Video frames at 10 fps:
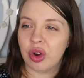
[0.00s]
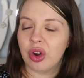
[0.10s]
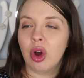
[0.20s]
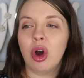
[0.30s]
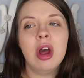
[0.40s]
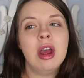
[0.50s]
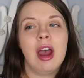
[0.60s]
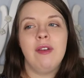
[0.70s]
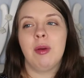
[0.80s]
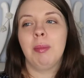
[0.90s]
or not.
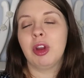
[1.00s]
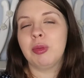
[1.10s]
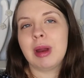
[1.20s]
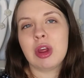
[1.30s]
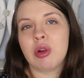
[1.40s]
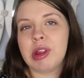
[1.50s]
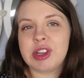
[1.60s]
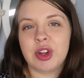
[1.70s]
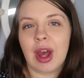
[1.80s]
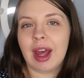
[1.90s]
If your blood pressure is
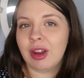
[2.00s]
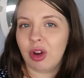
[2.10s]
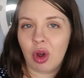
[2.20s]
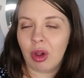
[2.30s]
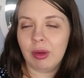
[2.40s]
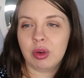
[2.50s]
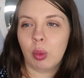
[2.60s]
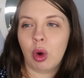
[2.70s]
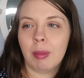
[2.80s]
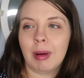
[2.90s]
too high, you're not allowed a
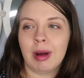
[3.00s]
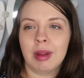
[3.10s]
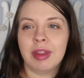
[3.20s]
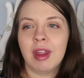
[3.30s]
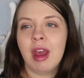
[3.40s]
water birth.